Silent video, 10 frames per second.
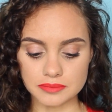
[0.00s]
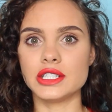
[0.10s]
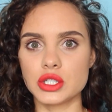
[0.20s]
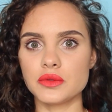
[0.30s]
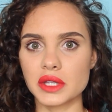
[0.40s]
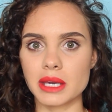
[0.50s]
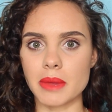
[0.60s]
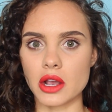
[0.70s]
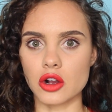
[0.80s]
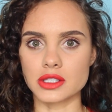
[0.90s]
I do feel like
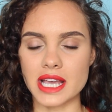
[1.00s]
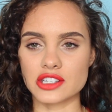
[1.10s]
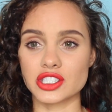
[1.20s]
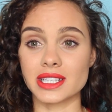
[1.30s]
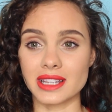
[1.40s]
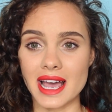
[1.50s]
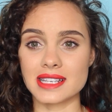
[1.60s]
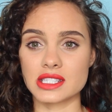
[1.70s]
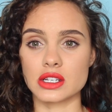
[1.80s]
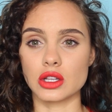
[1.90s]
my curls actually
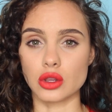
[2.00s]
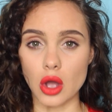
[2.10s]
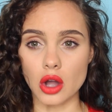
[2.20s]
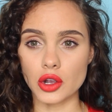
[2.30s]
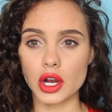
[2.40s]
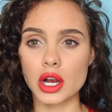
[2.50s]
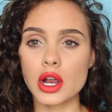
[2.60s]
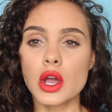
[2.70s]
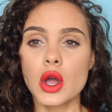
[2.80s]
last longer